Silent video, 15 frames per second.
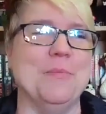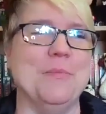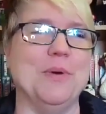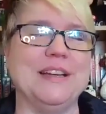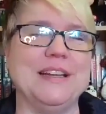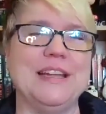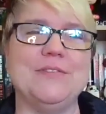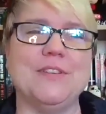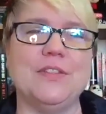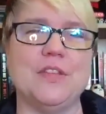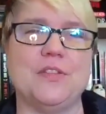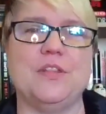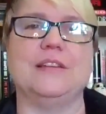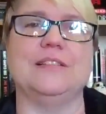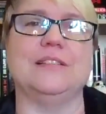But even
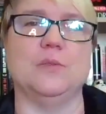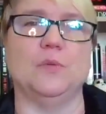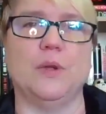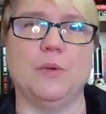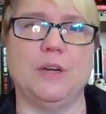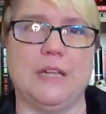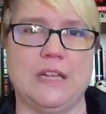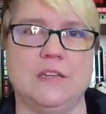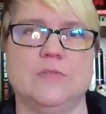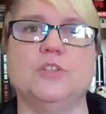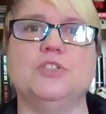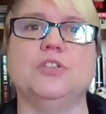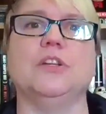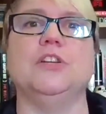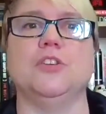the things that we would
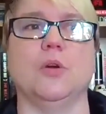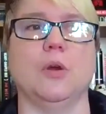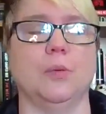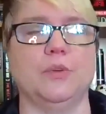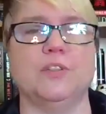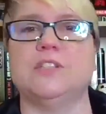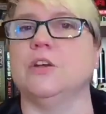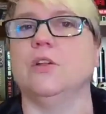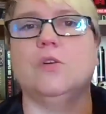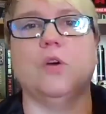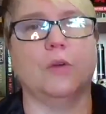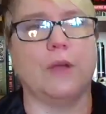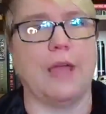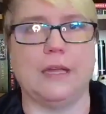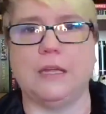individually do, it was still,
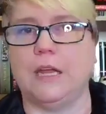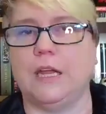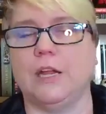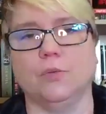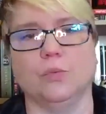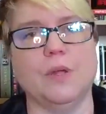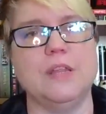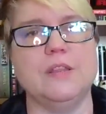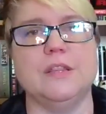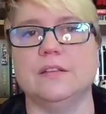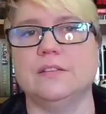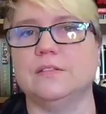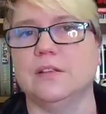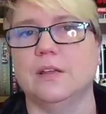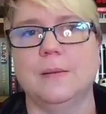okay, here, read
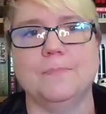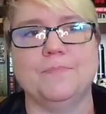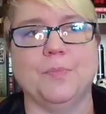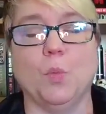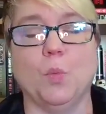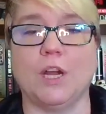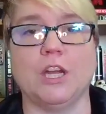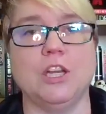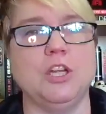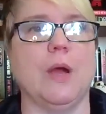this. What can